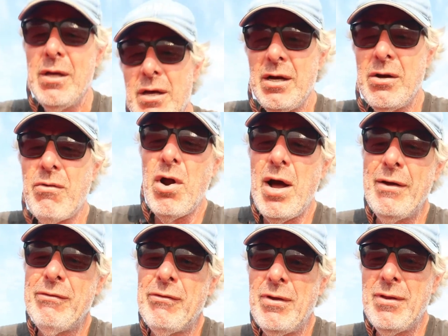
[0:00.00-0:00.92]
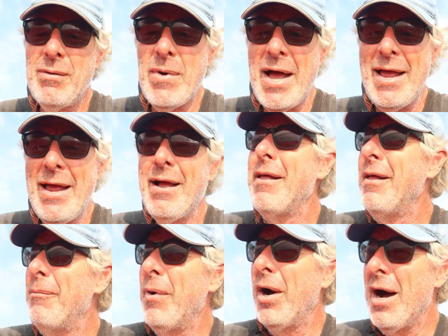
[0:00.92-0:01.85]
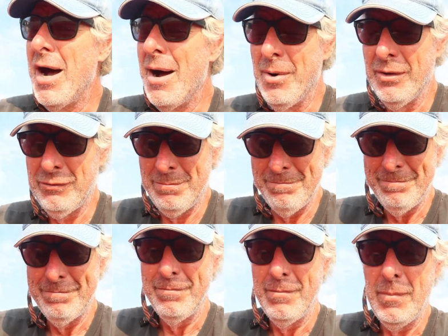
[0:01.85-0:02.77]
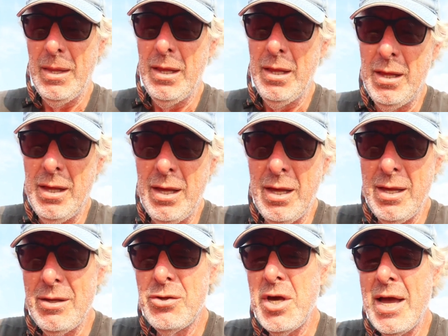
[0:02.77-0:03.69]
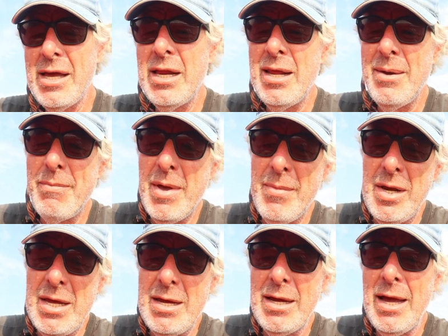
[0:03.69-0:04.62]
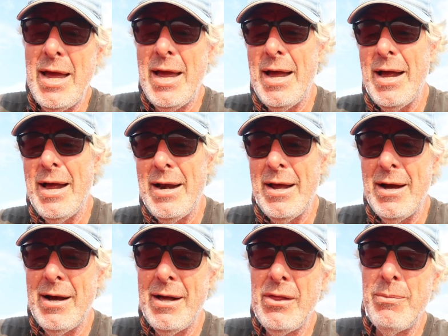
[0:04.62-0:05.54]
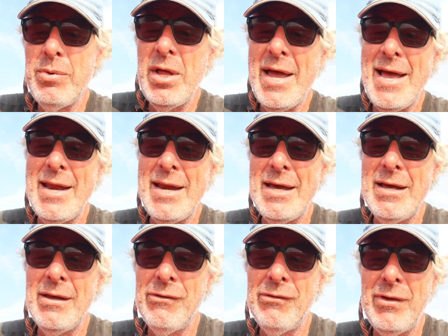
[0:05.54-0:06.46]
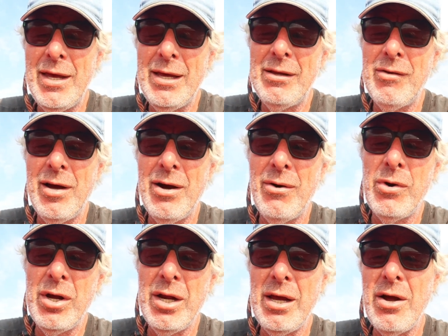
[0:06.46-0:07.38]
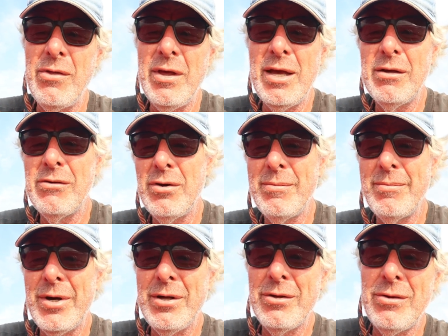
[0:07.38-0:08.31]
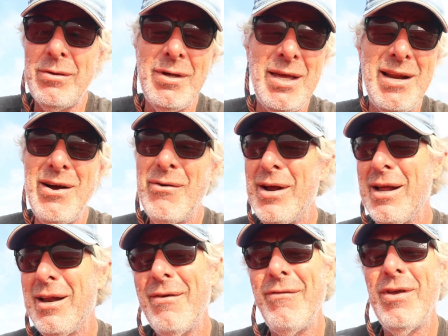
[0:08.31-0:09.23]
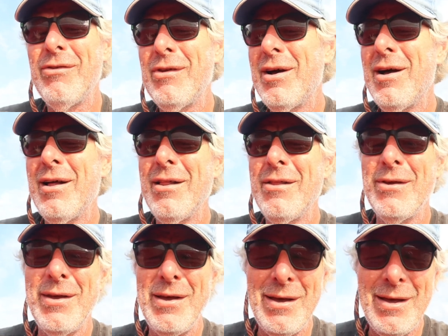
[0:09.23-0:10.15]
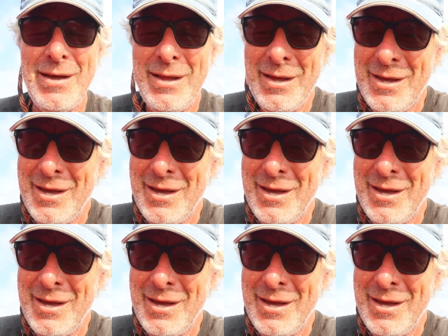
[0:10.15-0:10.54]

across to the bahamas and check in at bimini and uh, the plan is that uh, we're going to go to the exumas you know we're going to visit all the